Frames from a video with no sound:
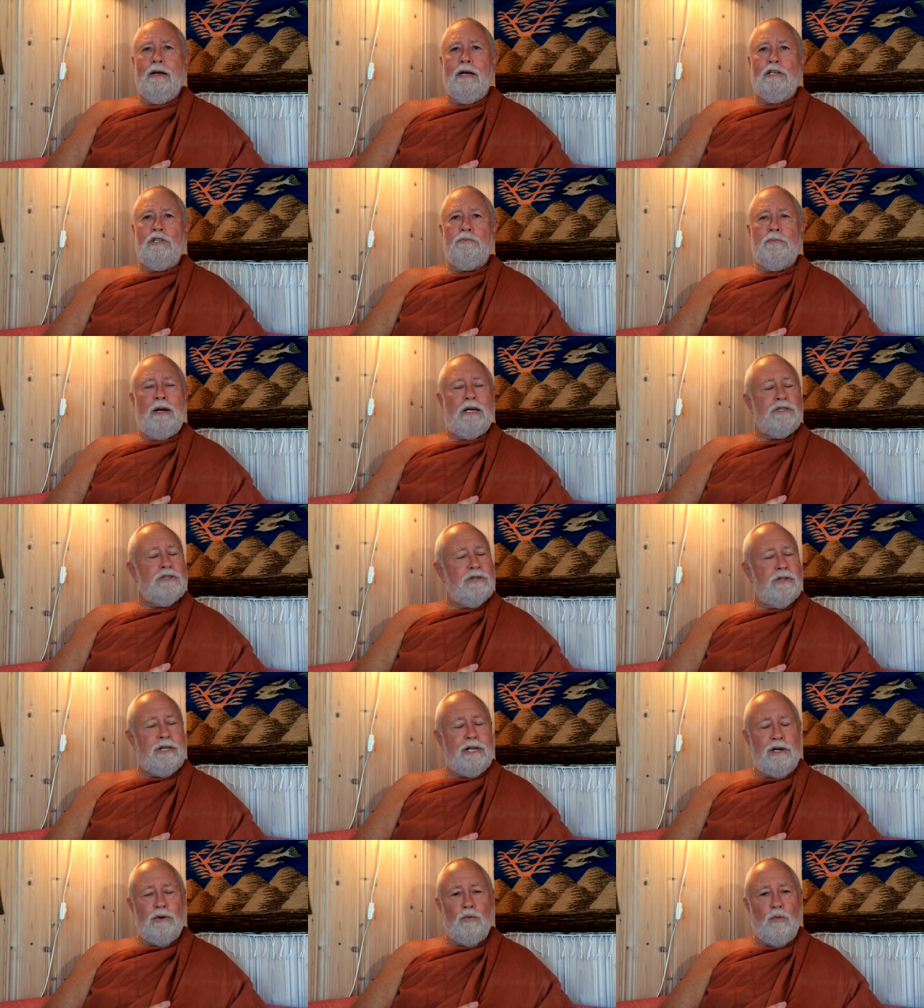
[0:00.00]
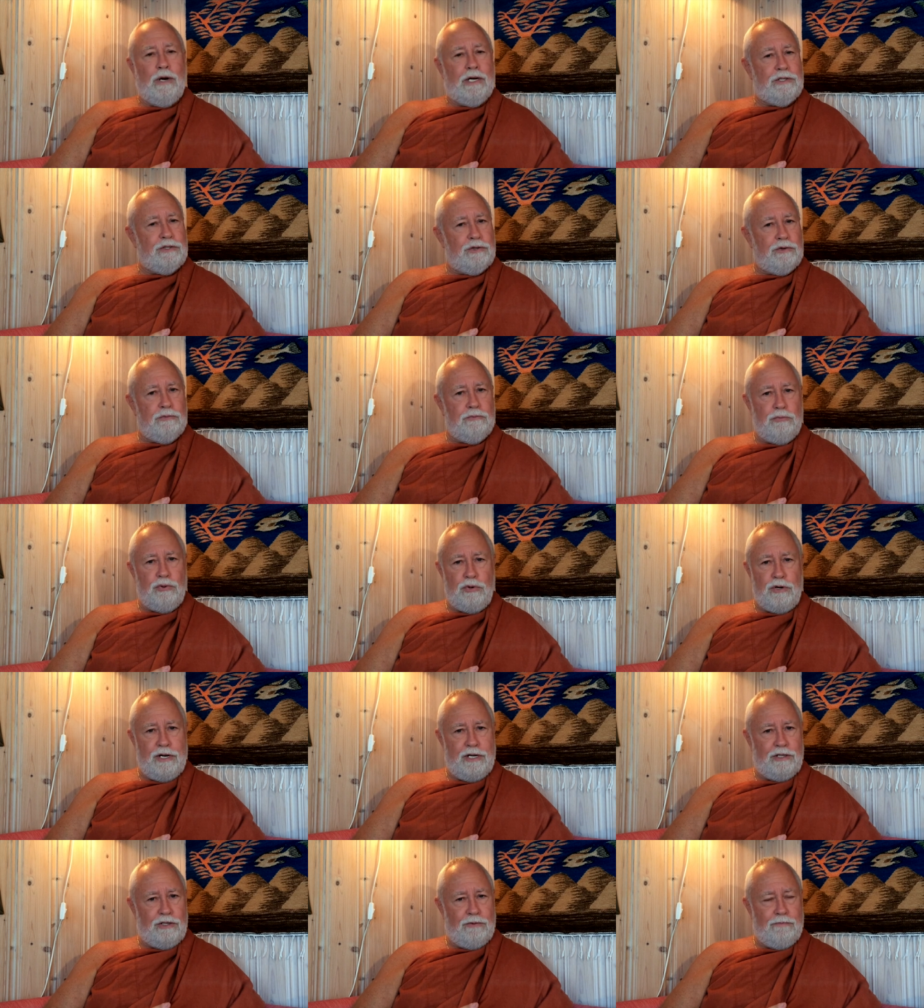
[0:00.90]
especially in Western
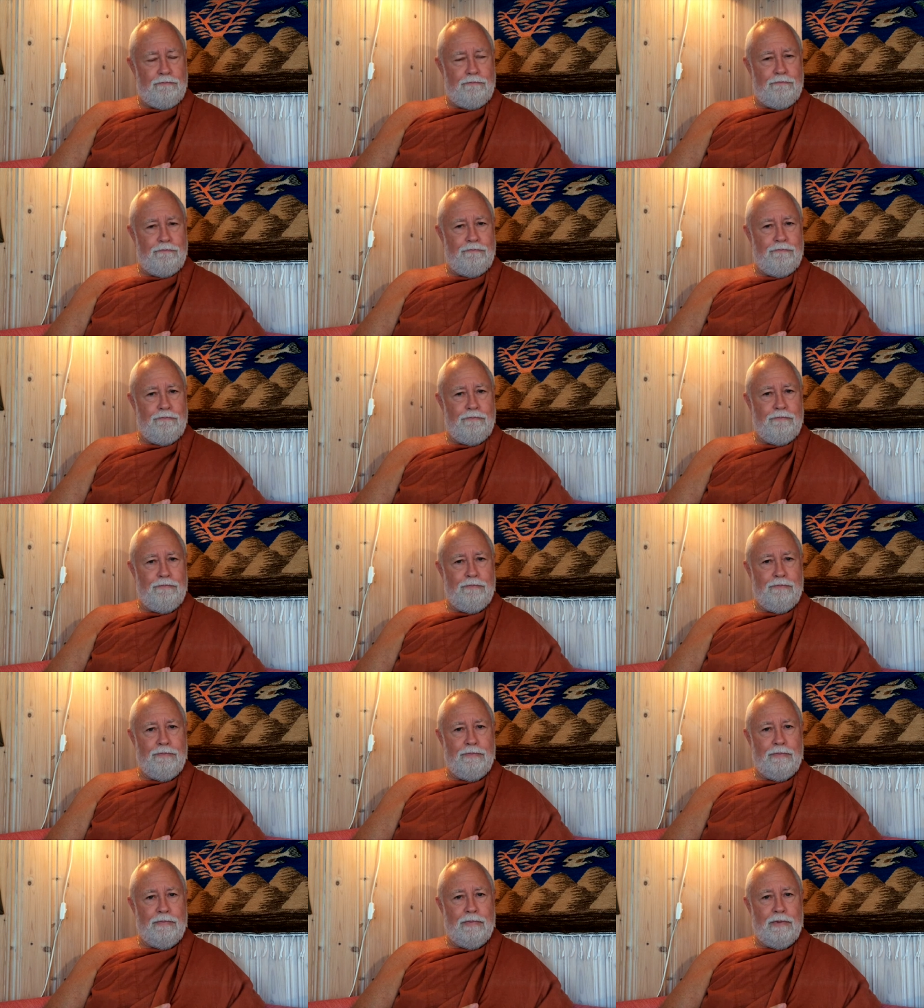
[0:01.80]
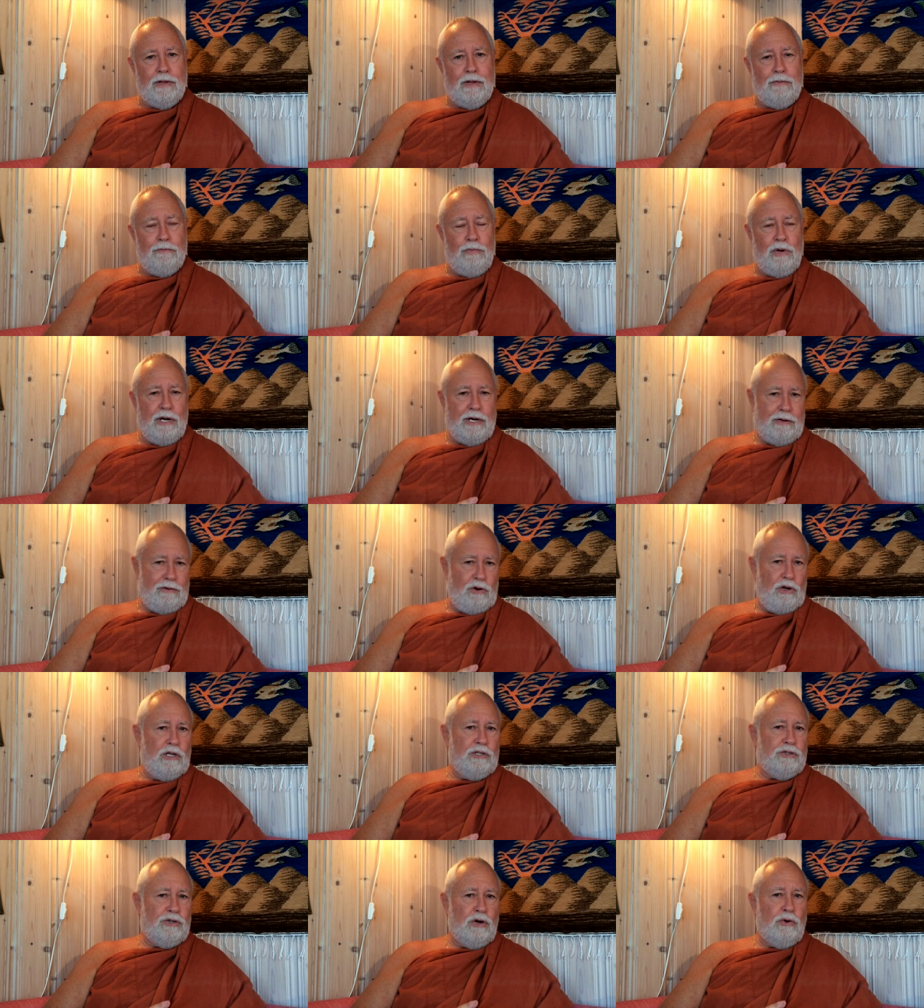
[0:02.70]
Buddhism, but
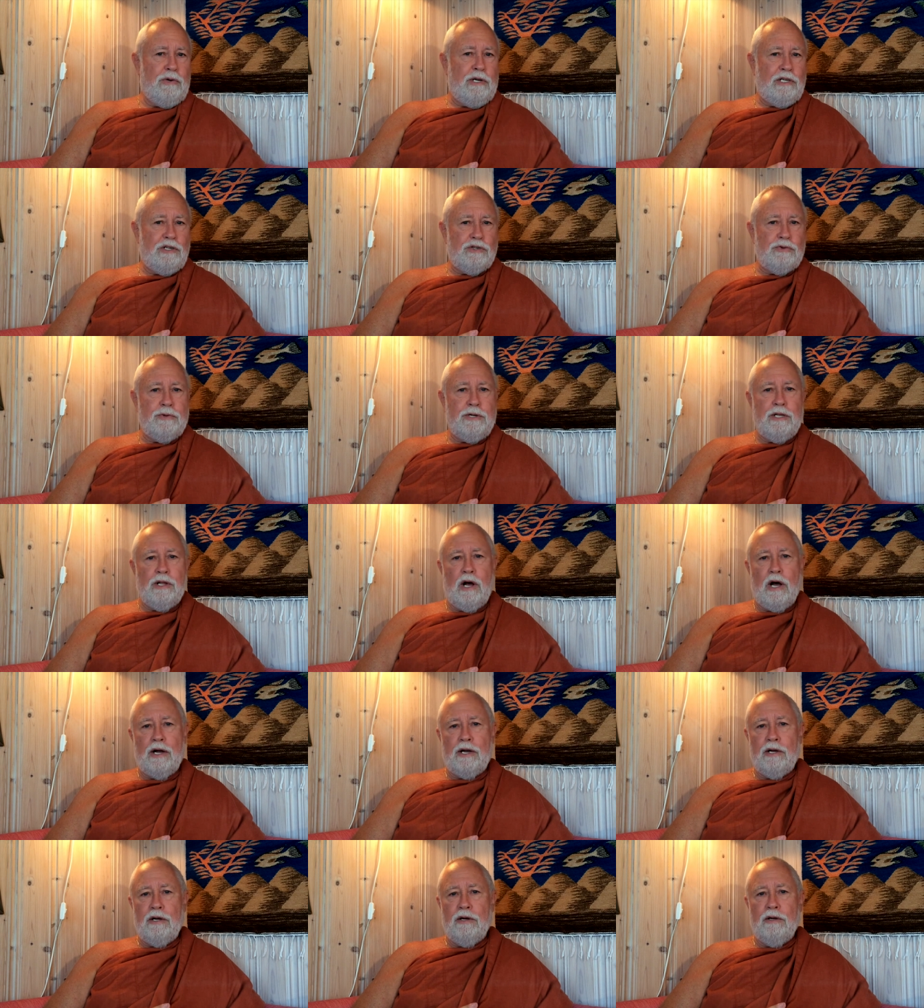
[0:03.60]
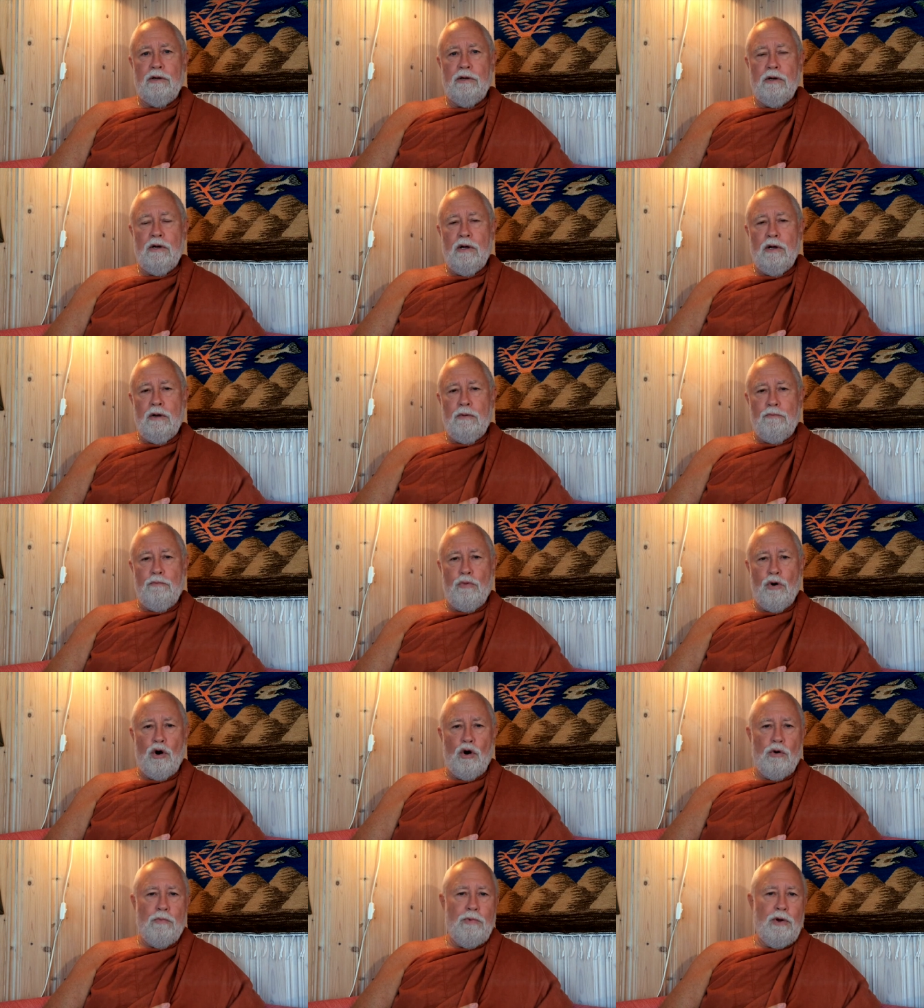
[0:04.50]
also in Sri Lanka,
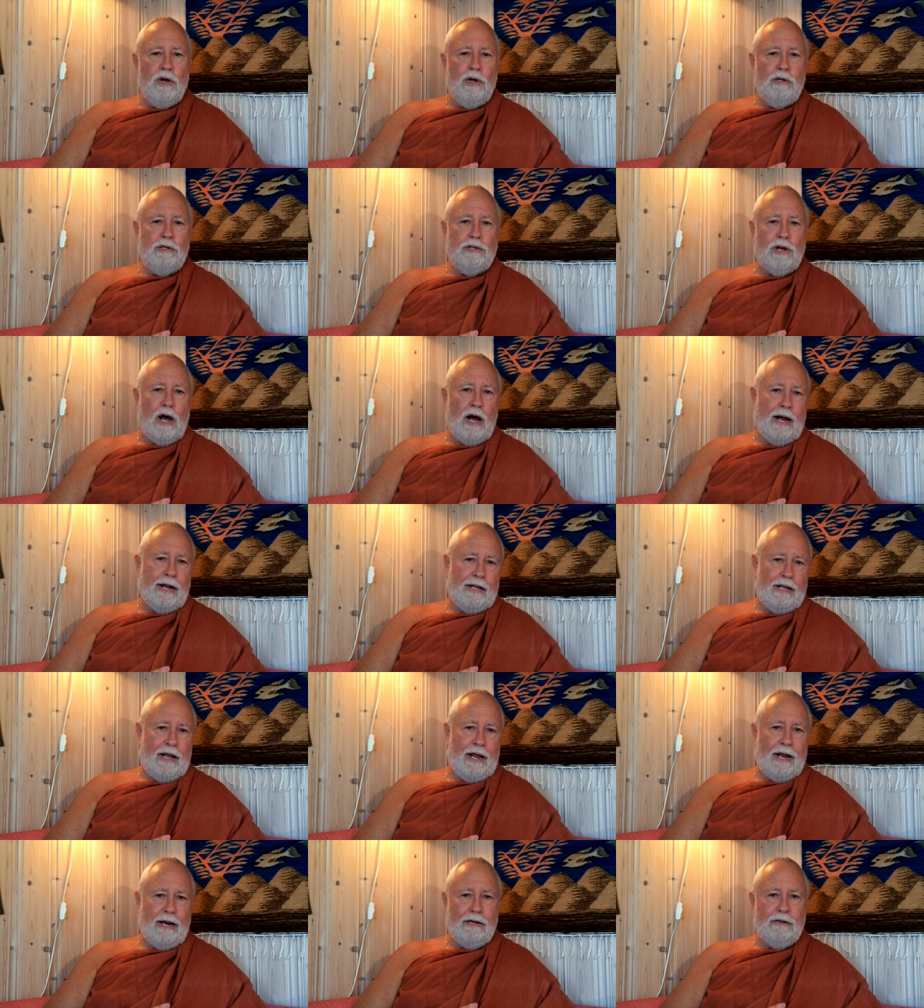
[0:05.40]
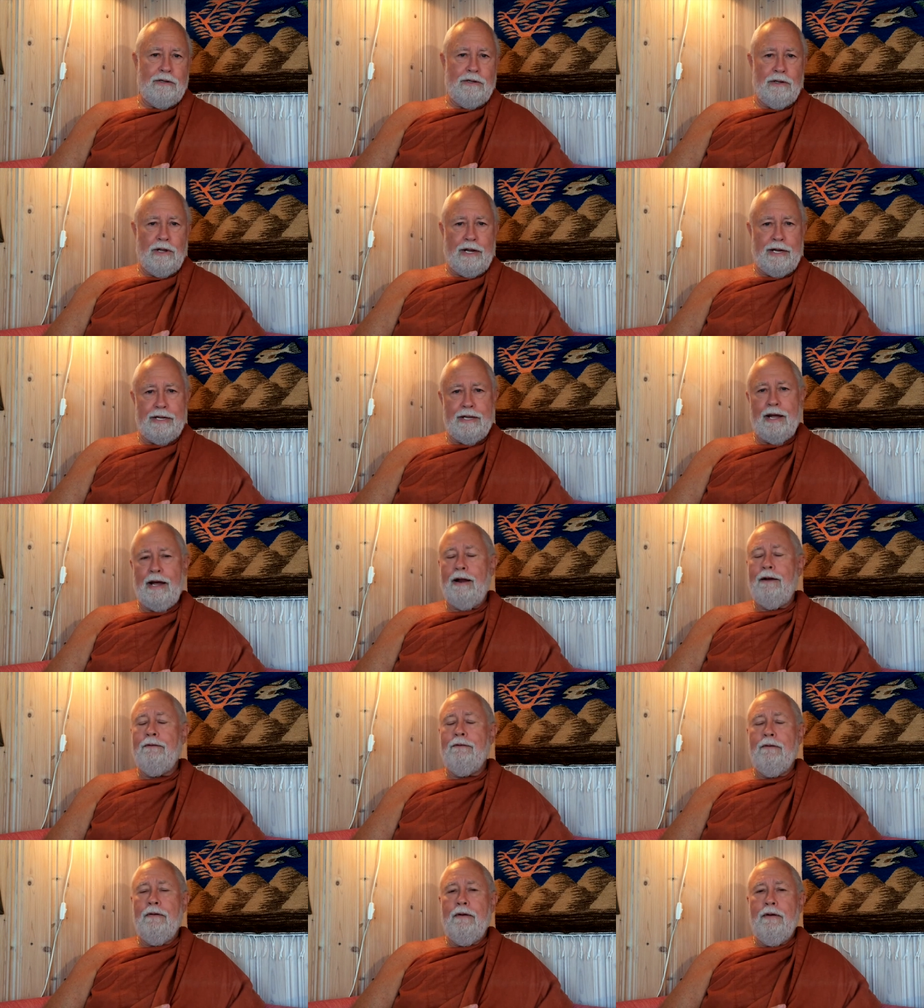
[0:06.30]
Burma, Thailand, and like that,